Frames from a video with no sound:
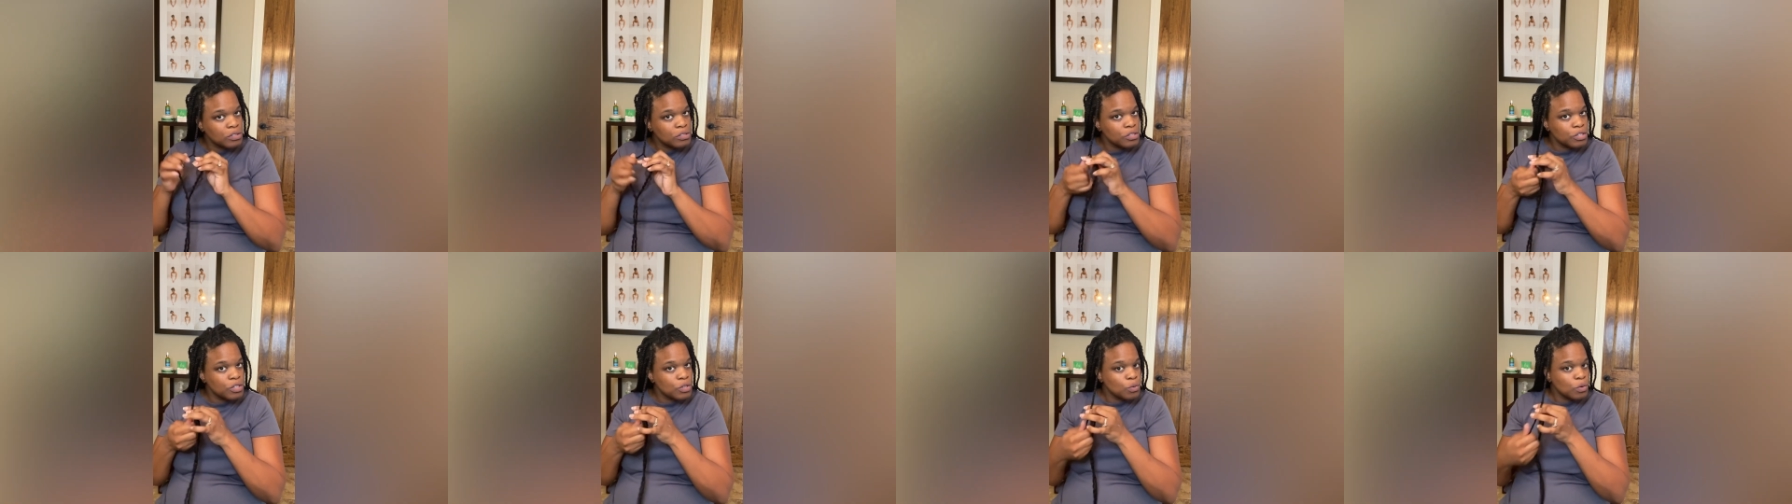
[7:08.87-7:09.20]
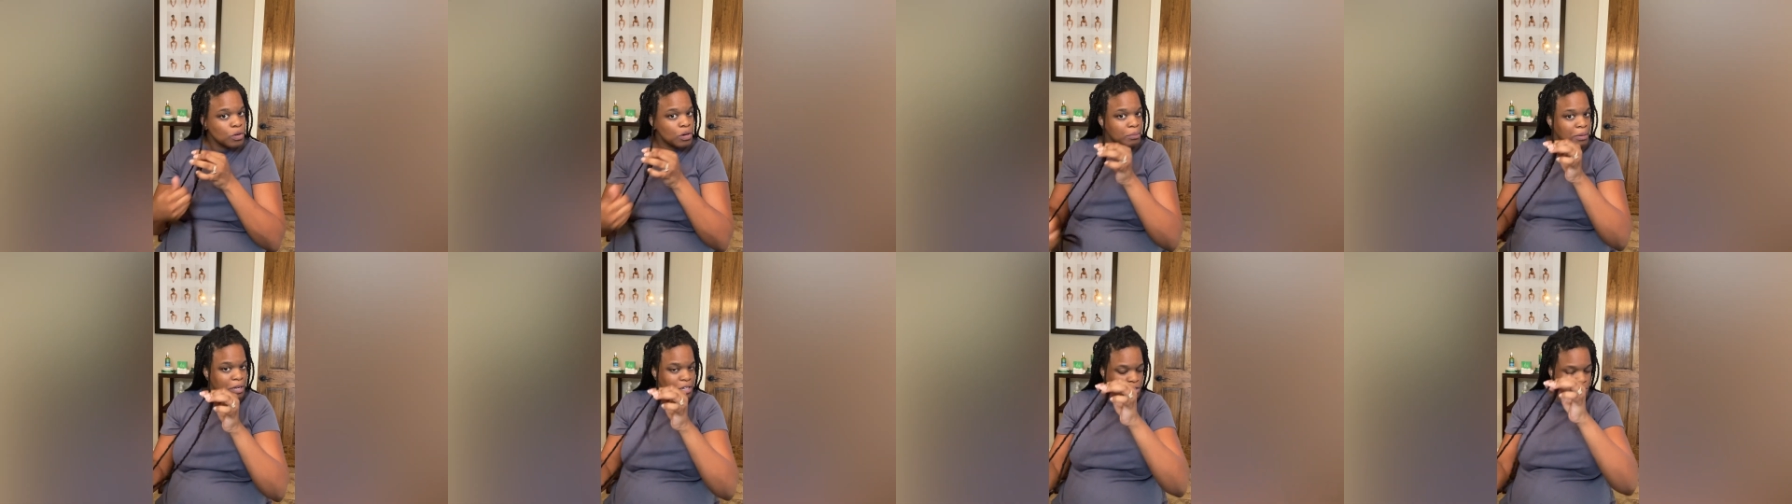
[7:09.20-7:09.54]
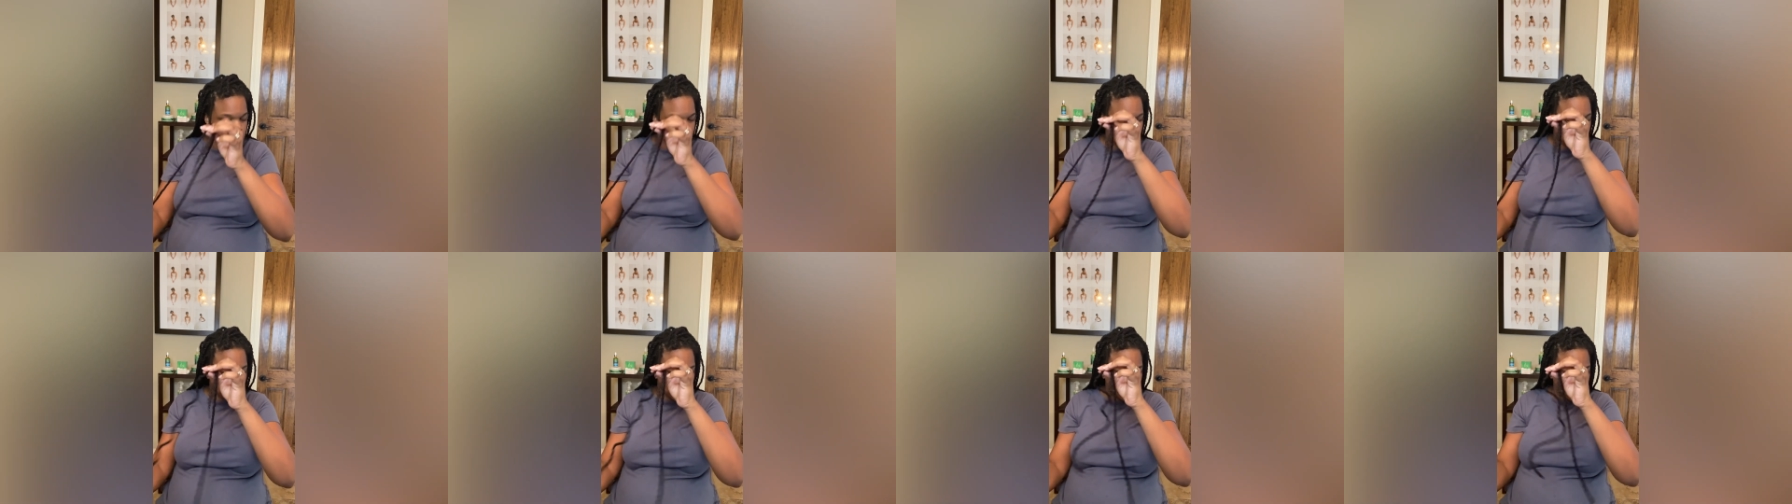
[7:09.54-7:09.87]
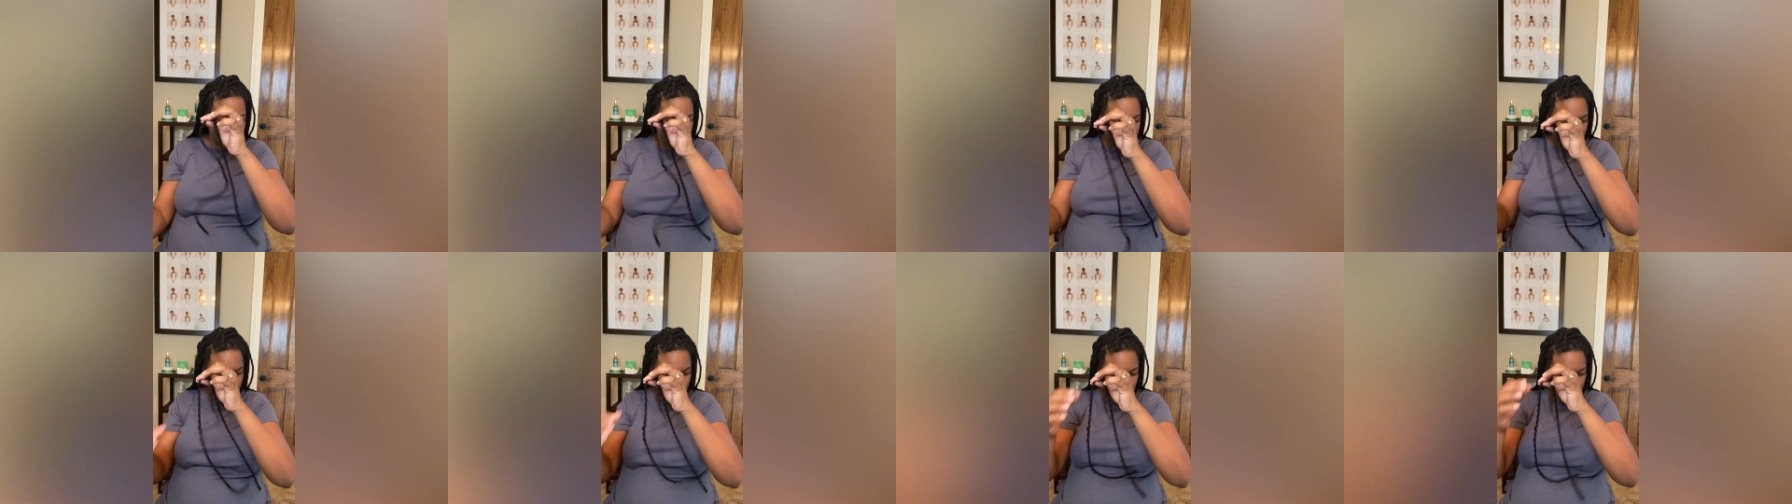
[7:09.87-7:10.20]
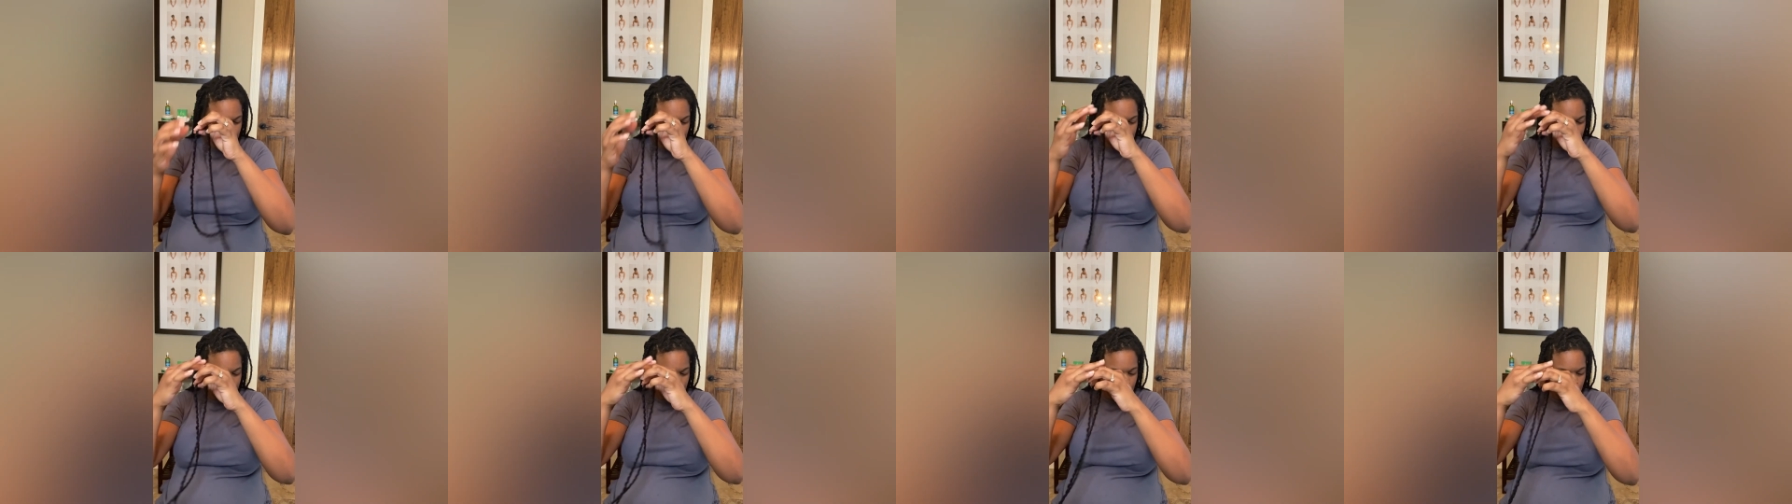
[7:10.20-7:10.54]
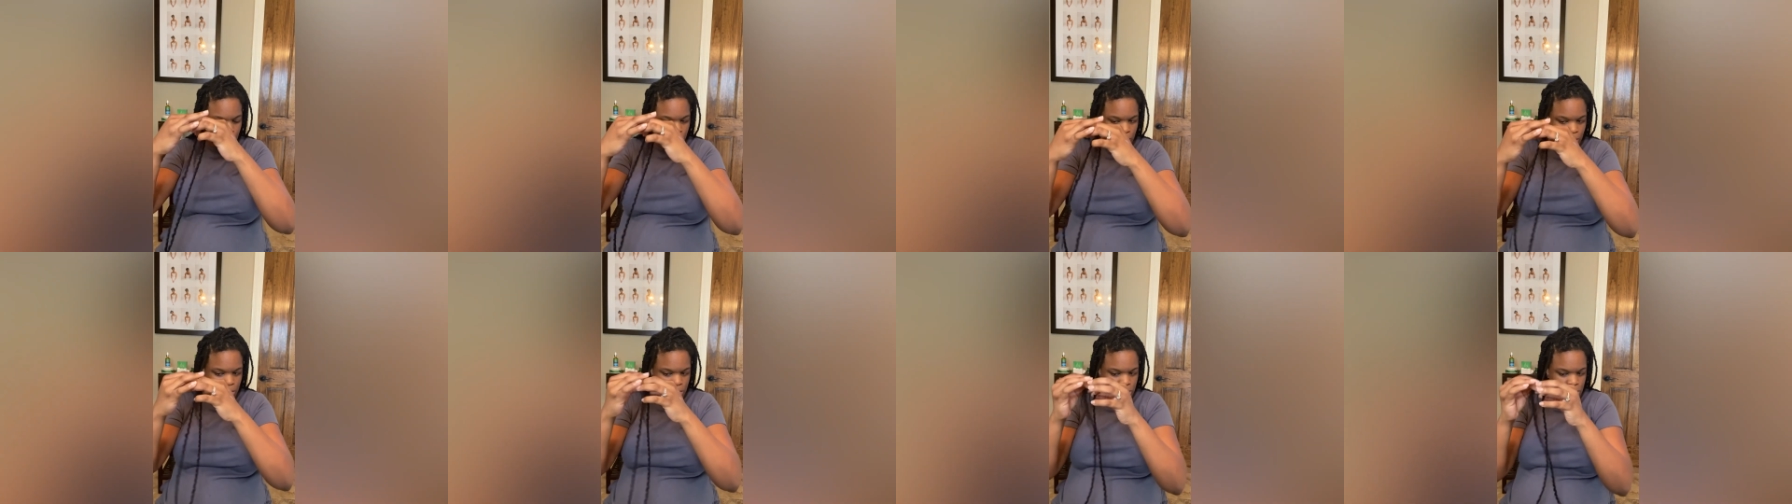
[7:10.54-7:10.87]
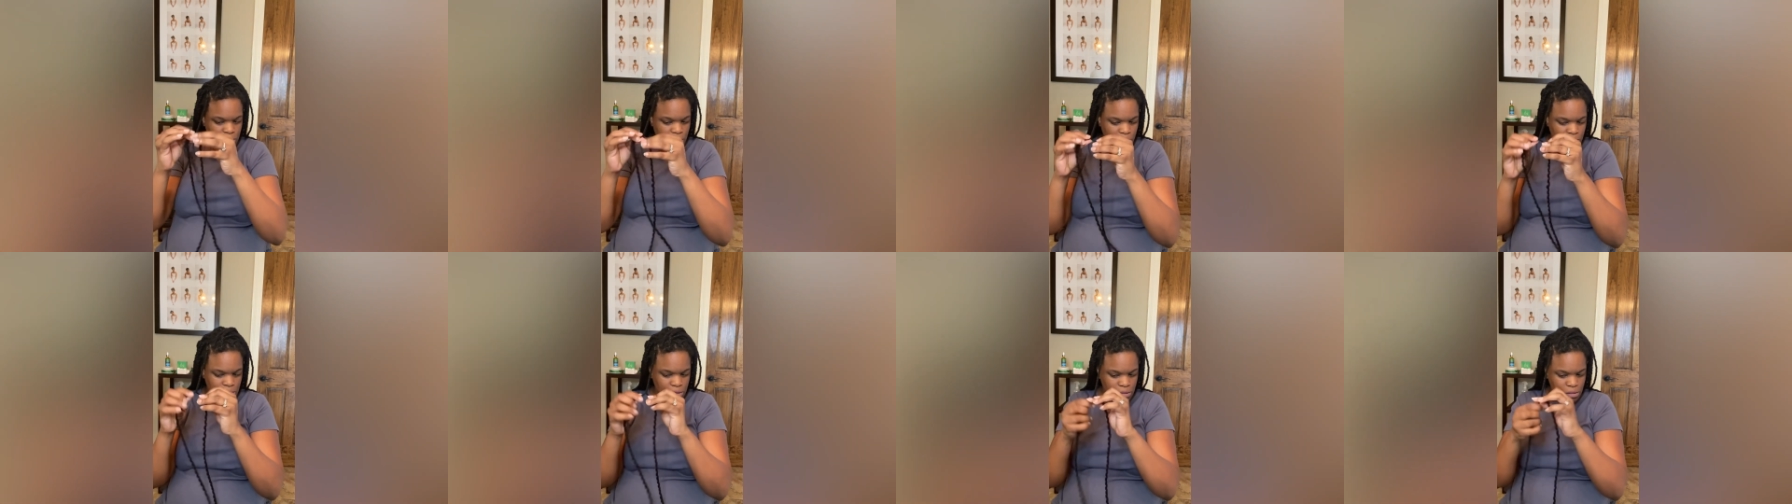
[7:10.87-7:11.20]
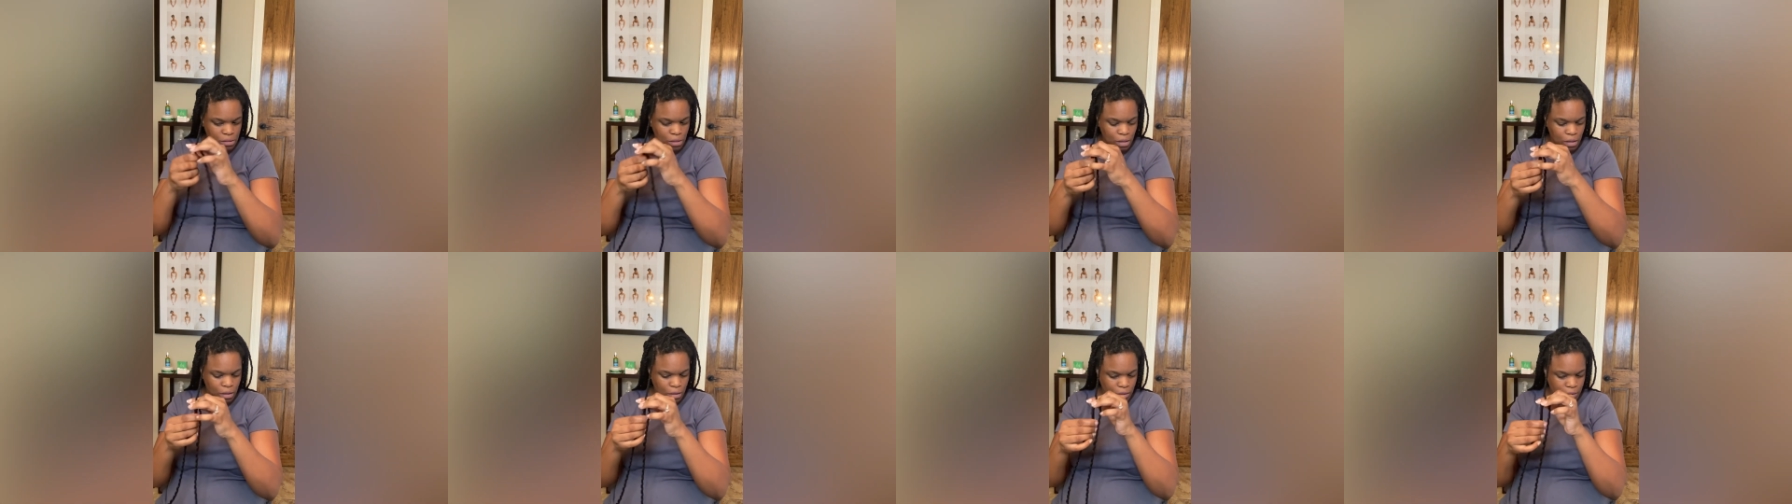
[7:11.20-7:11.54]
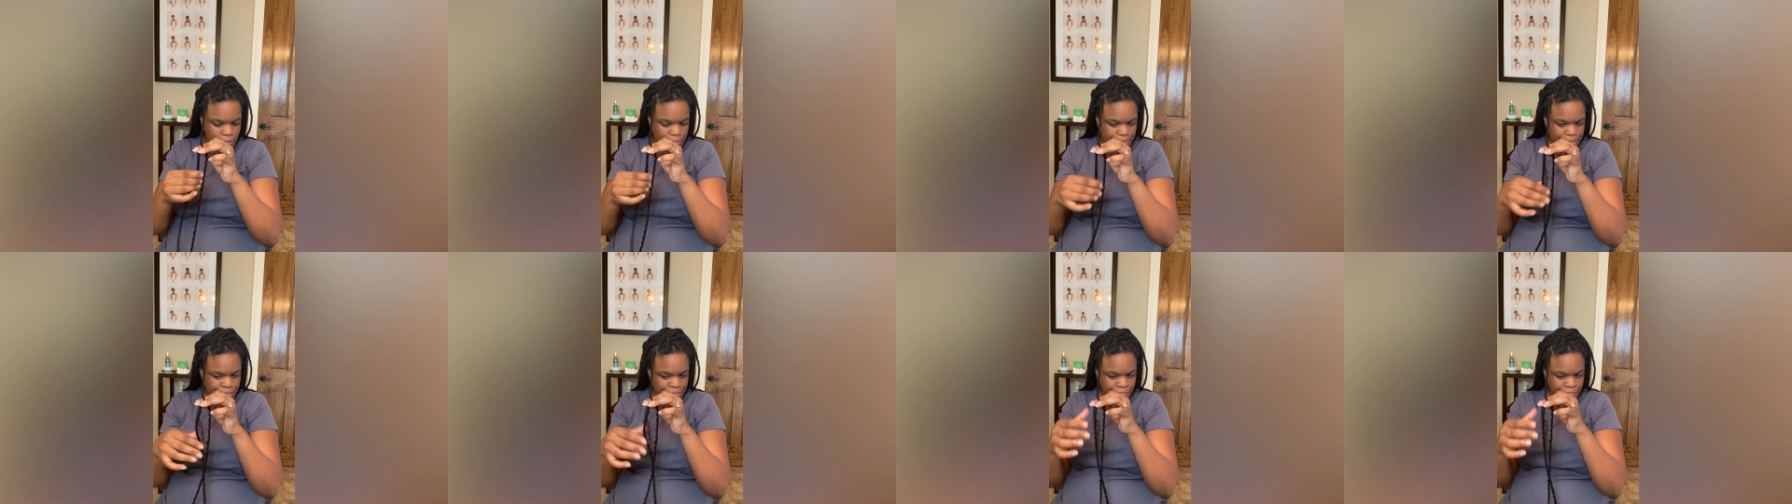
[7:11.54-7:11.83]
So you want to make sure you get the acrylic yarn to install.